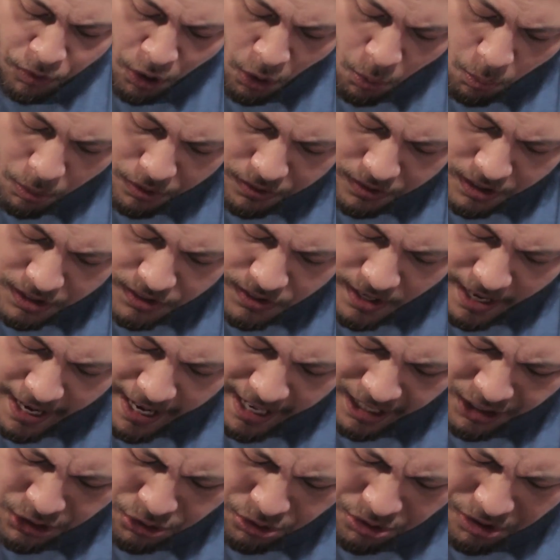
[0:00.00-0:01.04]
with these
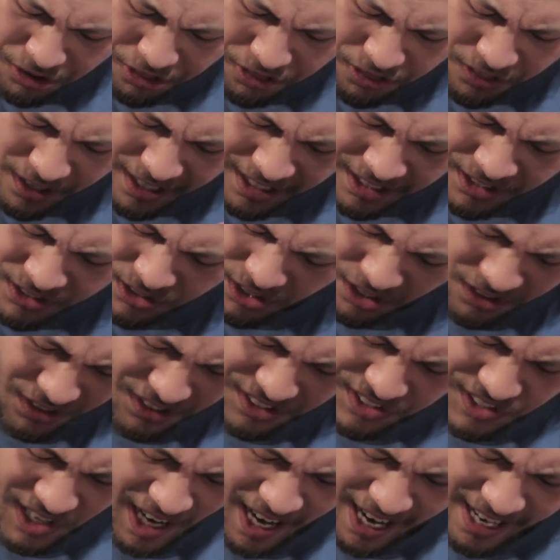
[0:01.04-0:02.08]
extra things on the
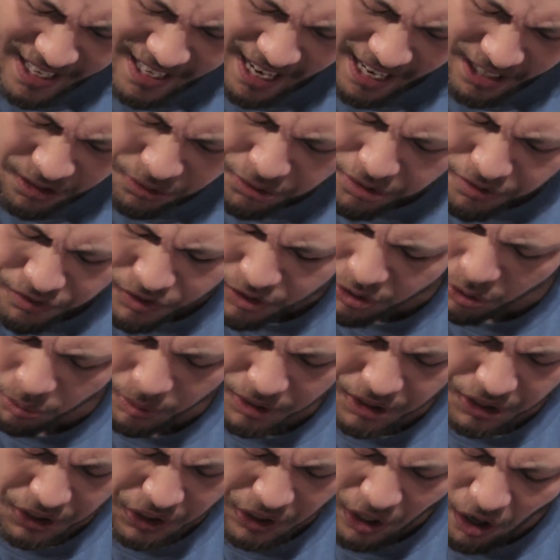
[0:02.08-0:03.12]
side, I don't even know
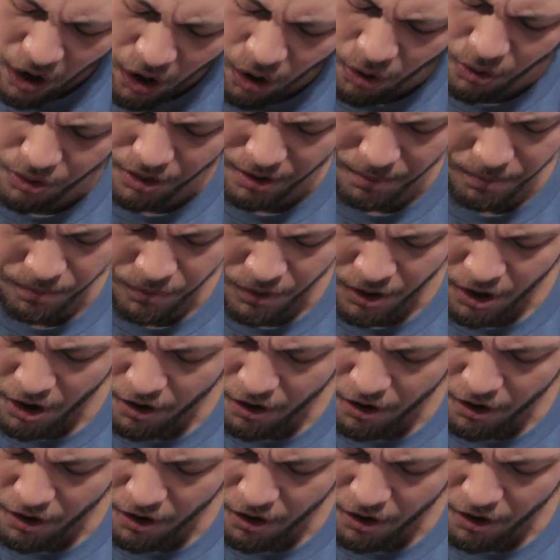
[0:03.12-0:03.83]
what to call them,